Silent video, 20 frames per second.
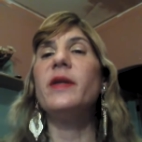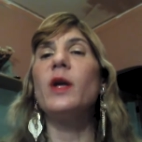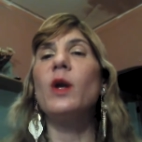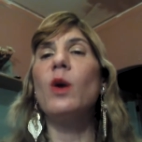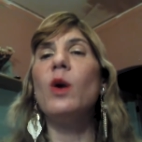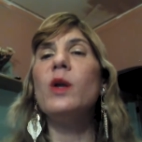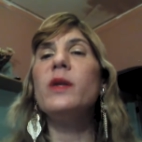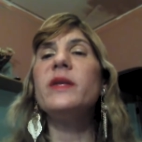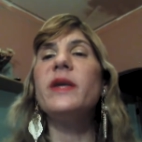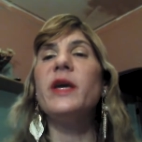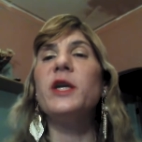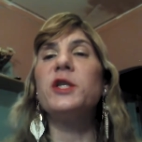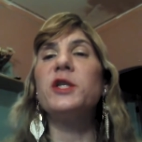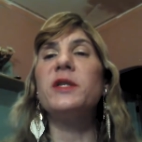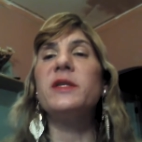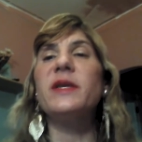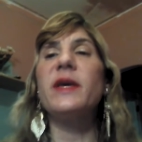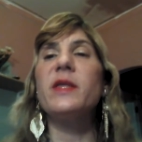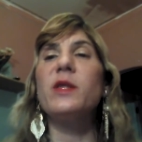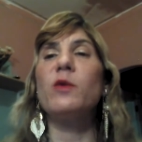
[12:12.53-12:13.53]
that all
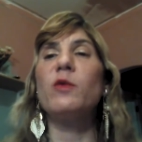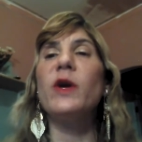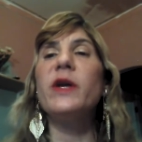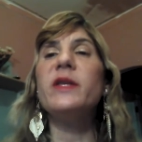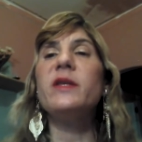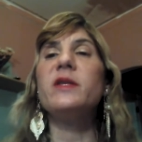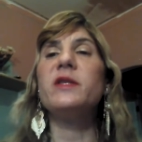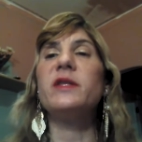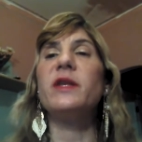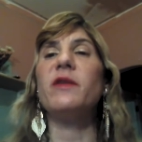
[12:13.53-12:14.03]
nations had the right to